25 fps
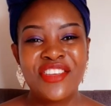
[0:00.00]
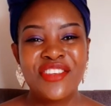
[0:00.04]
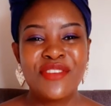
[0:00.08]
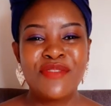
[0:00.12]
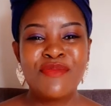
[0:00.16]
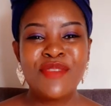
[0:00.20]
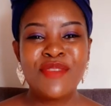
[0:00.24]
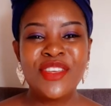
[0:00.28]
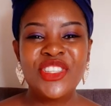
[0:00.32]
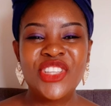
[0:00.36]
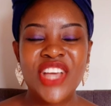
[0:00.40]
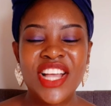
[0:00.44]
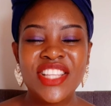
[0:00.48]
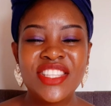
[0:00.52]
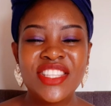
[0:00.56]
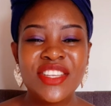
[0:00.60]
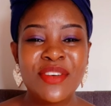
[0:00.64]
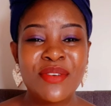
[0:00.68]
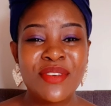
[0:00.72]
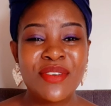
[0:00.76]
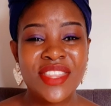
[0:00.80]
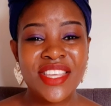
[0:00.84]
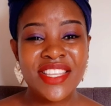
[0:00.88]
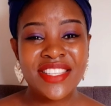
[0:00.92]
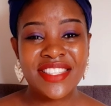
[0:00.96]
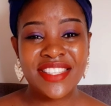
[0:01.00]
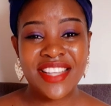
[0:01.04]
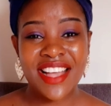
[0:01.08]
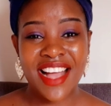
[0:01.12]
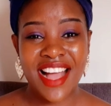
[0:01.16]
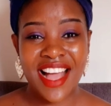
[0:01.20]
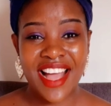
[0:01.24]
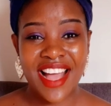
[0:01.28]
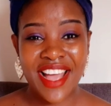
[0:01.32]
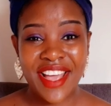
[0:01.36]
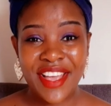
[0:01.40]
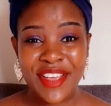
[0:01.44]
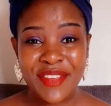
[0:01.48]
You've been chatting with this
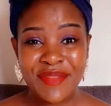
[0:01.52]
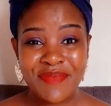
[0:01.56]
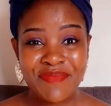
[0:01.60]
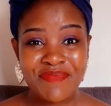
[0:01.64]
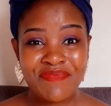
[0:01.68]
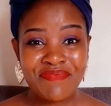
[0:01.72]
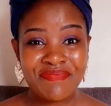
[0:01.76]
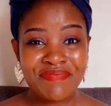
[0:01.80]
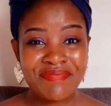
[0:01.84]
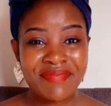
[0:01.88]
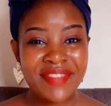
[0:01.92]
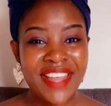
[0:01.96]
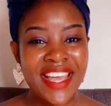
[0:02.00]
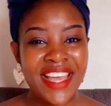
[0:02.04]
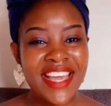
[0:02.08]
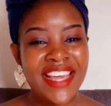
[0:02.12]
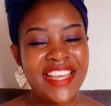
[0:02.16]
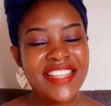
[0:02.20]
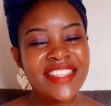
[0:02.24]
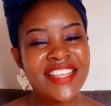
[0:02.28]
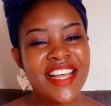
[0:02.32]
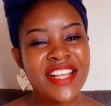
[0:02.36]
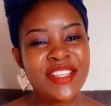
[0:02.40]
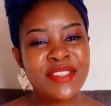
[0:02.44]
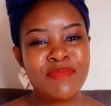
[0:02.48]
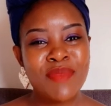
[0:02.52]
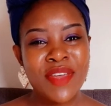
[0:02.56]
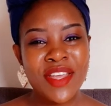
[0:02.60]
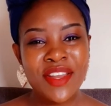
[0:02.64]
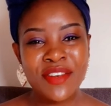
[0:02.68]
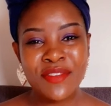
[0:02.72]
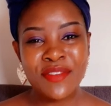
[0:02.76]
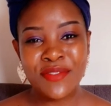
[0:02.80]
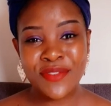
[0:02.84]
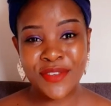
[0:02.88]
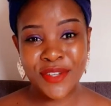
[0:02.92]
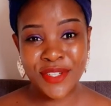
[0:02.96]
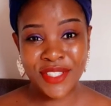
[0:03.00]
guy it has
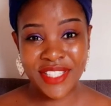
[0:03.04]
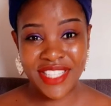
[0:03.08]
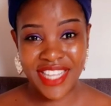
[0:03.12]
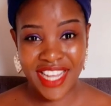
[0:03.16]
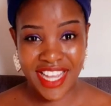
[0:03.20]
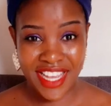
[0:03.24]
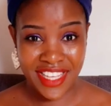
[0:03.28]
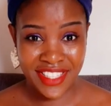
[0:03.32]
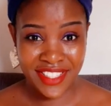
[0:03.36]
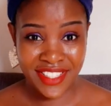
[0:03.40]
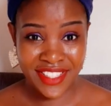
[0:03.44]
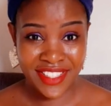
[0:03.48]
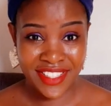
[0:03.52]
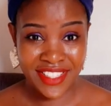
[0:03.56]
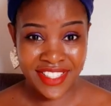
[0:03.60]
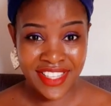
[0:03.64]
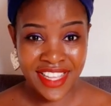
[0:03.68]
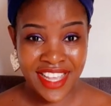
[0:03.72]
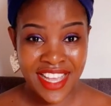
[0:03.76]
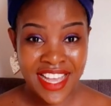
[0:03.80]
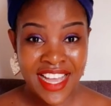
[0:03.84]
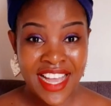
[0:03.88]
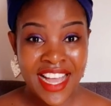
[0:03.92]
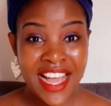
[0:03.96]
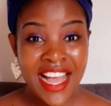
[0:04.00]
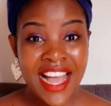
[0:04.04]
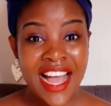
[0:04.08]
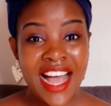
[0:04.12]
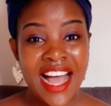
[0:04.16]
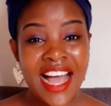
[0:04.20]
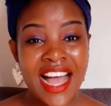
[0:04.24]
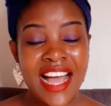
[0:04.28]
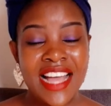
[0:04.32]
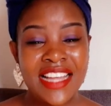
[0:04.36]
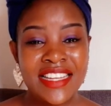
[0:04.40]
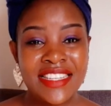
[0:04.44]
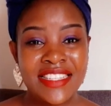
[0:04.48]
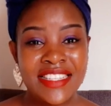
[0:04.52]
been four days
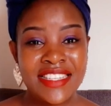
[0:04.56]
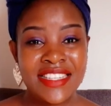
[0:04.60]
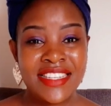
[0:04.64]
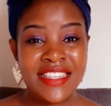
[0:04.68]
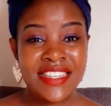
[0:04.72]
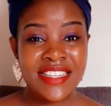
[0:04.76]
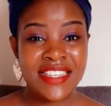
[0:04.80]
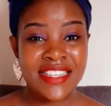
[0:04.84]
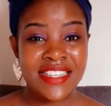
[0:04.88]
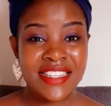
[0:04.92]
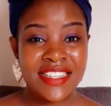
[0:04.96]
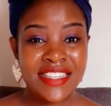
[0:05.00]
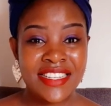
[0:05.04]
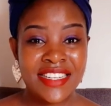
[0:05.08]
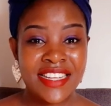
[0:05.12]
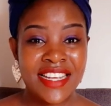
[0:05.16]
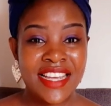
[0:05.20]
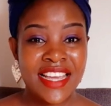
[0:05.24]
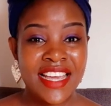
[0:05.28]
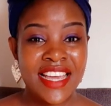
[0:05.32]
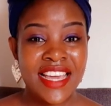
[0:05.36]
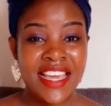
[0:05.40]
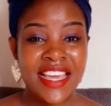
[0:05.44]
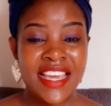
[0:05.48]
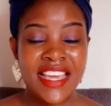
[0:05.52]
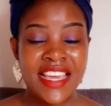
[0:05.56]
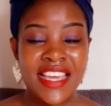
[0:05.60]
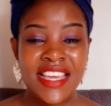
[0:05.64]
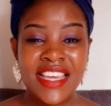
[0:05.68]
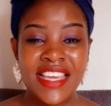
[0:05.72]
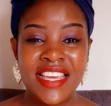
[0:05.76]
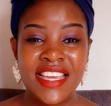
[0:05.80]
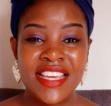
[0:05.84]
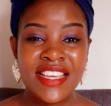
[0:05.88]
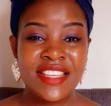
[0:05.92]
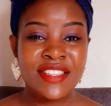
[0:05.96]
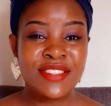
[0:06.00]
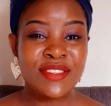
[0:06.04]
and
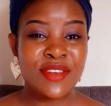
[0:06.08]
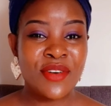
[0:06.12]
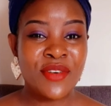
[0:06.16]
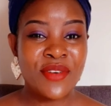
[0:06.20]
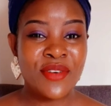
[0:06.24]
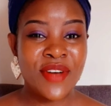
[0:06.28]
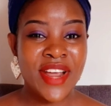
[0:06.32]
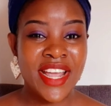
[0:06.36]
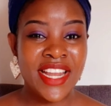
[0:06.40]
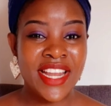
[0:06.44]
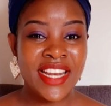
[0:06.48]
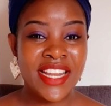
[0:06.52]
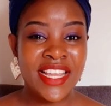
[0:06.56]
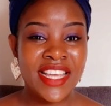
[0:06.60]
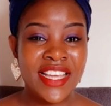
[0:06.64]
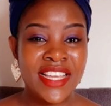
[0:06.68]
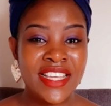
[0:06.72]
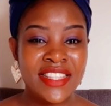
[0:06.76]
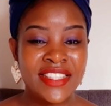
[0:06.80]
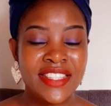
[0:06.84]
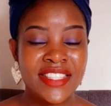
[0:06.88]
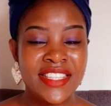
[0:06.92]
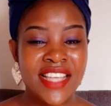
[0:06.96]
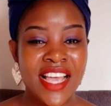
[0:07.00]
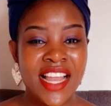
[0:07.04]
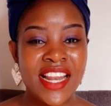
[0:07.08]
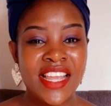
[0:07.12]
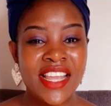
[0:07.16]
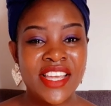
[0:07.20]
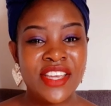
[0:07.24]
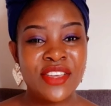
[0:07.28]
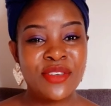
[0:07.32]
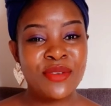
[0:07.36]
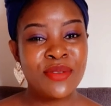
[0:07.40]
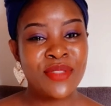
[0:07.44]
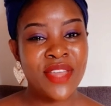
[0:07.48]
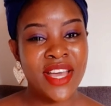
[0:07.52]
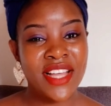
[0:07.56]
he is already telling
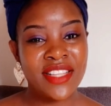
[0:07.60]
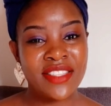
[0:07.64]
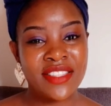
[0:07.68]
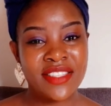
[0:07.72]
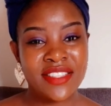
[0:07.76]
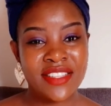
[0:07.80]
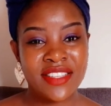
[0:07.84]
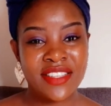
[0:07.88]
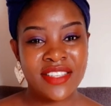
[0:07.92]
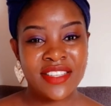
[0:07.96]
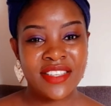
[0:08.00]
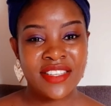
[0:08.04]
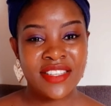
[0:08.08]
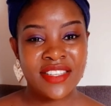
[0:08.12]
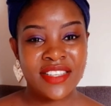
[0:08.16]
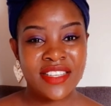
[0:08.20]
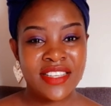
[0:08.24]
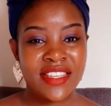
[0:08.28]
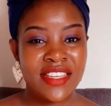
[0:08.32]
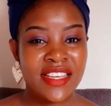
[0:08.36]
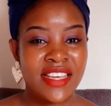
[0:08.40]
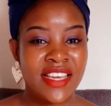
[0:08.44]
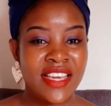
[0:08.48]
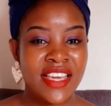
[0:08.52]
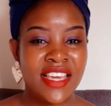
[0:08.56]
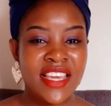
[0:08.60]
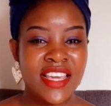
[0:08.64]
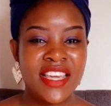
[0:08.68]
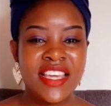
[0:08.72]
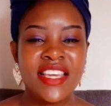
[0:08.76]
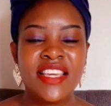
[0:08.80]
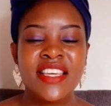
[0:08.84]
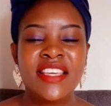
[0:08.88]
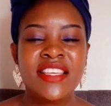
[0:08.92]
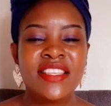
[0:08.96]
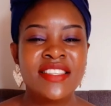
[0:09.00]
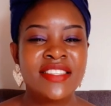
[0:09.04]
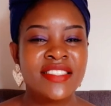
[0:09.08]
you that
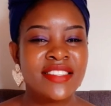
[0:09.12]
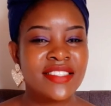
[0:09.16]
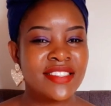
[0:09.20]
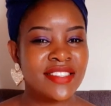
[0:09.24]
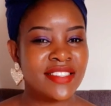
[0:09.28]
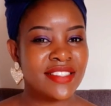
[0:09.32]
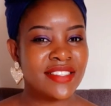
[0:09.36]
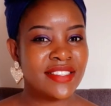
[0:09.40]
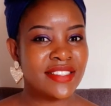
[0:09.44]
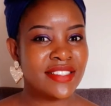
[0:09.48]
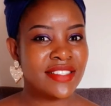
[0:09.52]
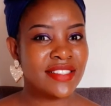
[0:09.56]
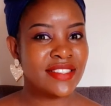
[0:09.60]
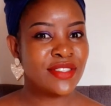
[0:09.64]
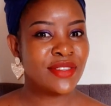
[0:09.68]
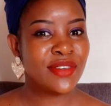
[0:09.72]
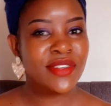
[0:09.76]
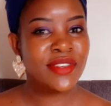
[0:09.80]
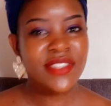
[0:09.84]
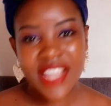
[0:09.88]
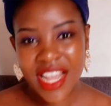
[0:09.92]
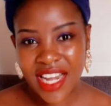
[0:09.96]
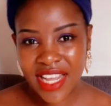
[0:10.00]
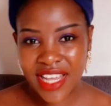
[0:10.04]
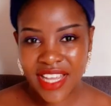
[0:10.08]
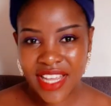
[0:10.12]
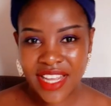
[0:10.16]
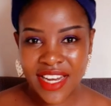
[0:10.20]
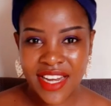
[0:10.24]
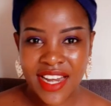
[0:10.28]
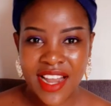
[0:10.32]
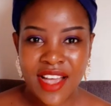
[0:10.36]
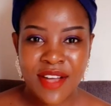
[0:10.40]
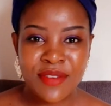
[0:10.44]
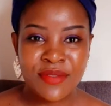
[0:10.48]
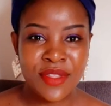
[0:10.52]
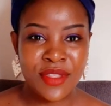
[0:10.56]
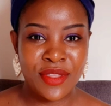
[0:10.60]
he is totally in
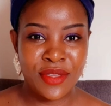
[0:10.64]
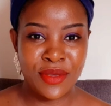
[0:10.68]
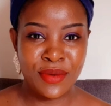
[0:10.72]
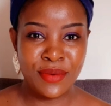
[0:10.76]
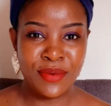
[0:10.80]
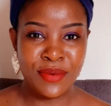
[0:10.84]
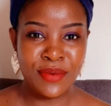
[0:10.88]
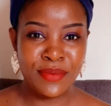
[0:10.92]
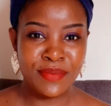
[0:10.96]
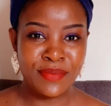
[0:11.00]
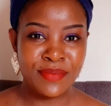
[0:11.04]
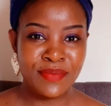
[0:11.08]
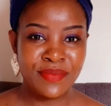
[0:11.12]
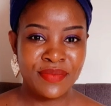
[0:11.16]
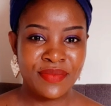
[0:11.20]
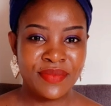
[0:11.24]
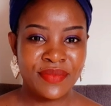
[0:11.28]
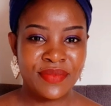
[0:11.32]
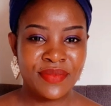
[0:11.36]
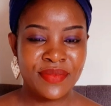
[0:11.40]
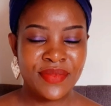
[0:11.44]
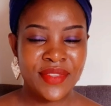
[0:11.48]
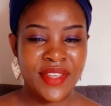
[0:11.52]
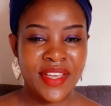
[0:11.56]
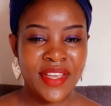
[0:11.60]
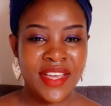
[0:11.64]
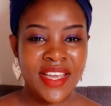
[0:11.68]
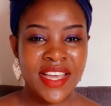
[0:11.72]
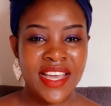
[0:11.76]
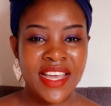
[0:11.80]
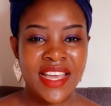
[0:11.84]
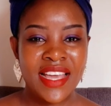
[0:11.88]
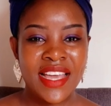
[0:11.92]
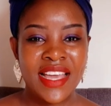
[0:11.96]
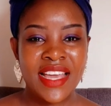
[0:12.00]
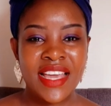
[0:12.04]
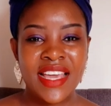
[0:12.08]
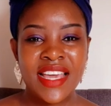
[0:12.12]
love with you.
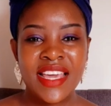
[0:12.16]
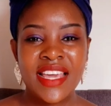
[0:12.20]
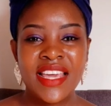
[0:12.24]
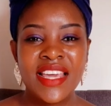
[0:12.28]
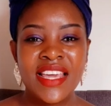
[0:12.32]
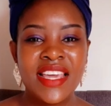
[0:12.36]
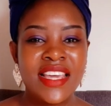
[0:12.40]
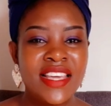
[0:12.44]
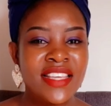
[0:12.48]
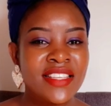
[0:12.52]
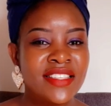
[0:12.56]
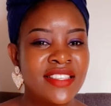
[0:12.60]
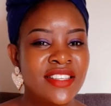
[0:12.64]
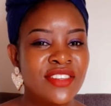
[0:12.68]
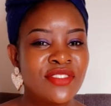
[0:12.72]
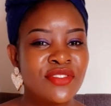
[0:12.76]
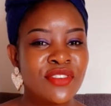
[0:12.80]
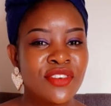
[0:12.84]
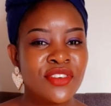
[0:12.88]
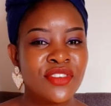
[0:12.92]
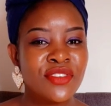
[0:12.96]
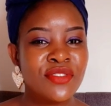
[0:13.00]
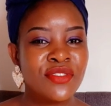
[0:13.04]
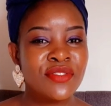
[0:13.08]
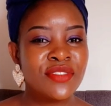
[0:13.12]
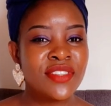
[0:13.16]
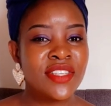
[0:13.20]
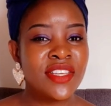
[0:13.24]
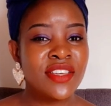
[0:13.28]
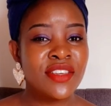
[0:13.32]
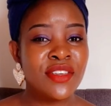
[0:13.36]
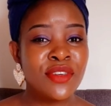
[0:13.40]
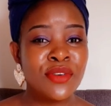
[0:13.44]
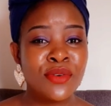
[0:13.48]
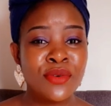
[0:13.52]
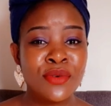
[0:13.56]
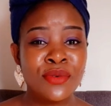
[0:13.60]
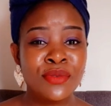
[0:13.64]
He is introducing
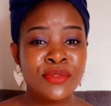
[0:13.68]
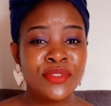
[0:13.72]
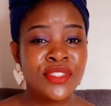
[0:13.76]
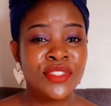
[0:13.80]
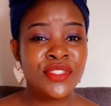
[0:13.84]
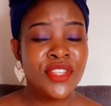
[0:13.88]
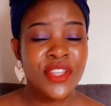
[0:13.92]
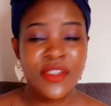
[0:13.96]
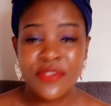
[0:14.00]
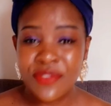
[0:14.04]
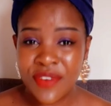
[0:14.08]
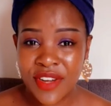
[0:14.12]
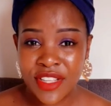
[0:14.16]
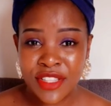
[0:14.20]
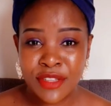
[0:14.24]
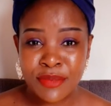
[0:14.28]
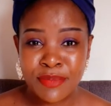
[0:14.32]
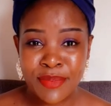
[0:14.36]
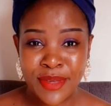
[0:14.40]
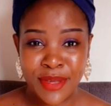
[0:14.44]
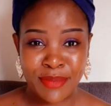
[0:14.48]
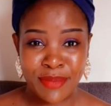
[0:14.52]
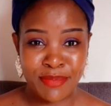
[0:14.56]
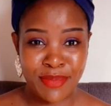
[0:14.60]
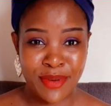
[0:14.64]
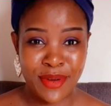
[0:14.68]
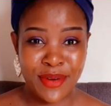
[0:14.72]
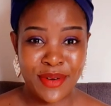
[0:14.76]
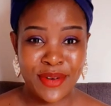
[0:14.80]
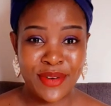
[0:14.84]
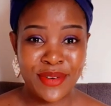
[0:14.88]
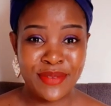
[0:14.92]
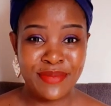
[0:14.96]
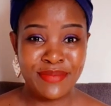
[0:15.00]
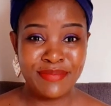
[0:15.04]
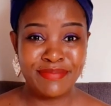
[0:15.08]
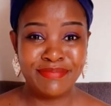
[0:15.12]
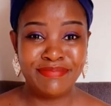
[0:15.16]
you different people.